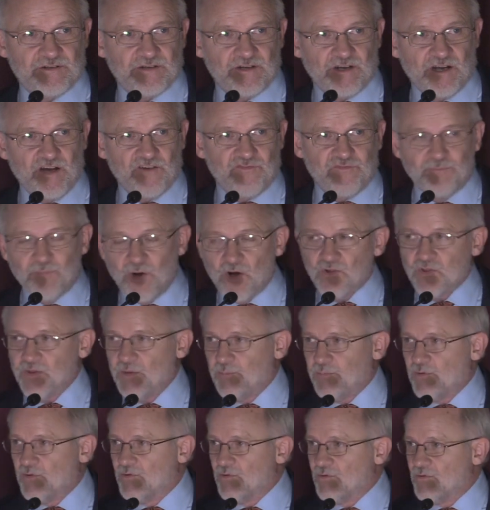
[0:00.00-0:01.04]
of
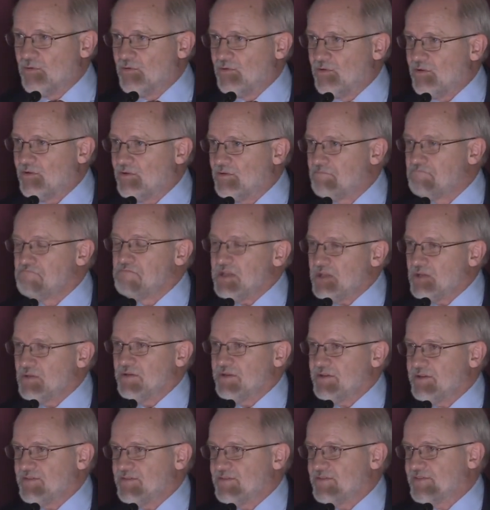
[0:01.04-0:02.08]
multiple
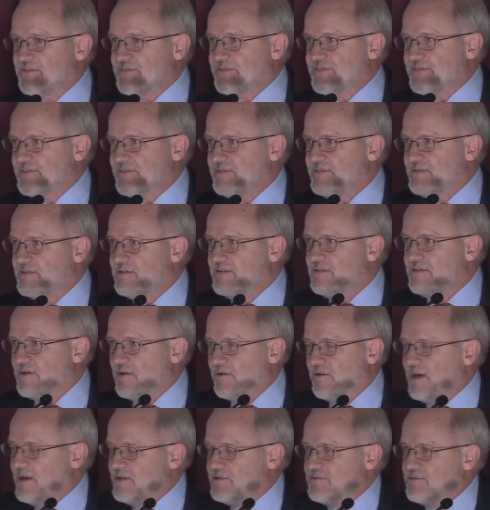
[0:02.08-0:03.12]
millions or
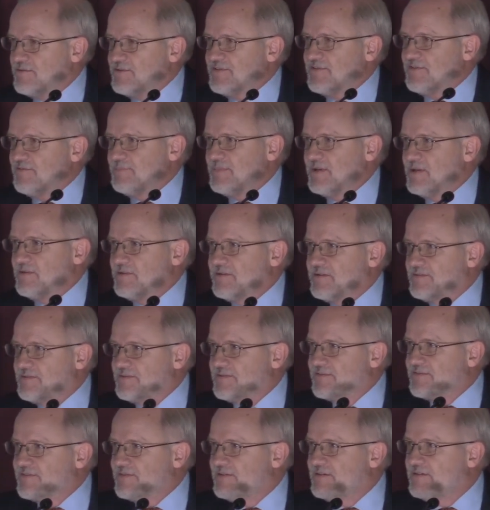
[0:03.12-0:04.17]
hundreds of
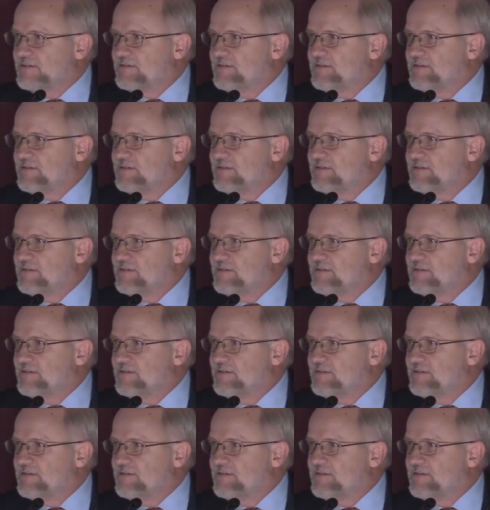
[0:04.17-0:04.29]
millions.